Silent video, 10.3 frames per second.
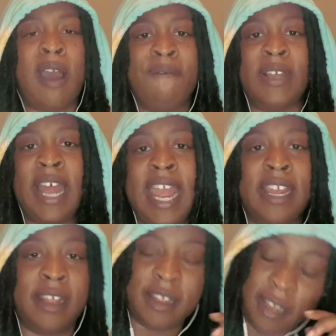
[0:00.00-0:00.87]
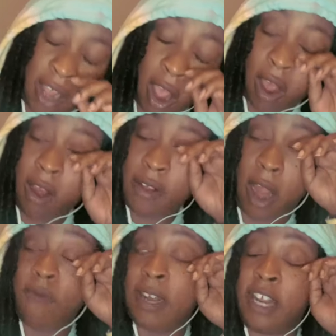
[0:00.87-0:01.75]
I feel like y'all
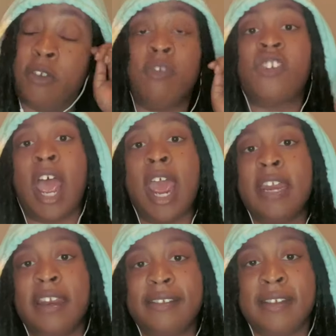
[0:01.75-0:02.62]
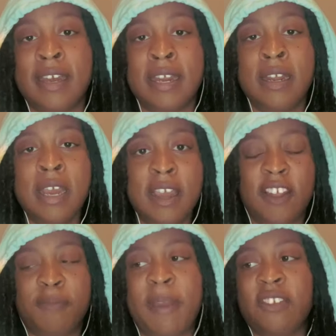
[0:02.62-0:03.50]
really do shine in the sun,
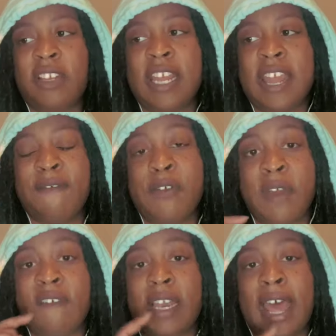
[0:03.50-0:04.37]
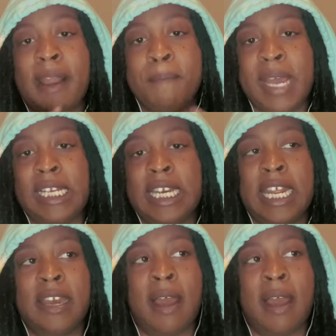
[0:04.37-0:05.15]
especially if you have a lot of melanin.